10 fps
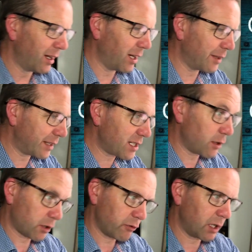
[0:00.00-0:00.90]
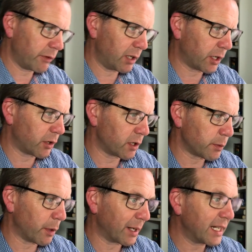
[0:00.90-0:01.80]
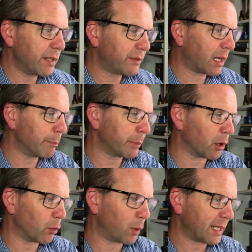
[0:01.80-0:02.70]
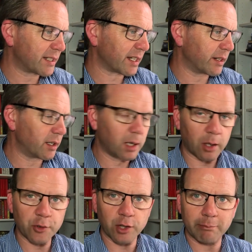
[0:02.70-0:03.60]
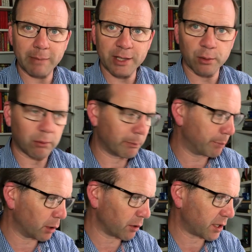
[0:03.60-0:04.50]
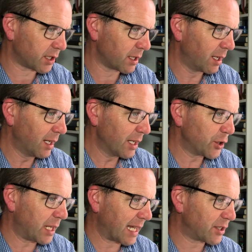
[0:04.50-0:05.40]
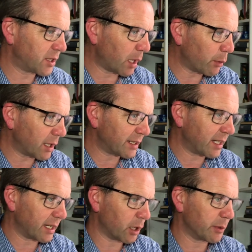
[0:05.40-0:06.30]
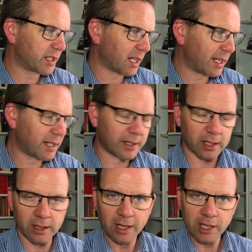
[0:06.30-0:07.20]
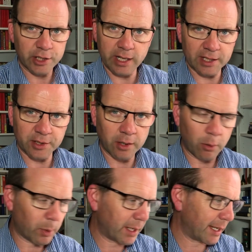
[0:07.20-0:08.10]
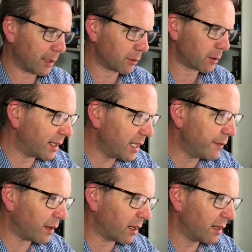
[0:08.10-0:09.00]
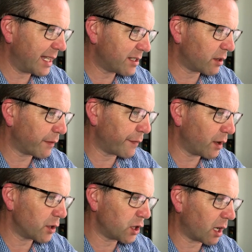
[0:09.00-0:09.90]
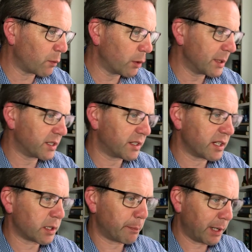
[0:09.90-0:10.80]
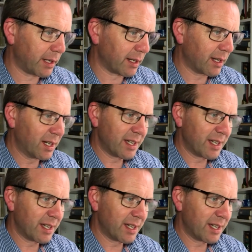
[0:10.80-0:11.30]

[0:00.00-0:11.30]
Uh, this looks really, really good as well. Eve Dunbar wakes in a large metal box. She has no idea who has taken her. She has no way out. Eva isn't the first young woman to disappear.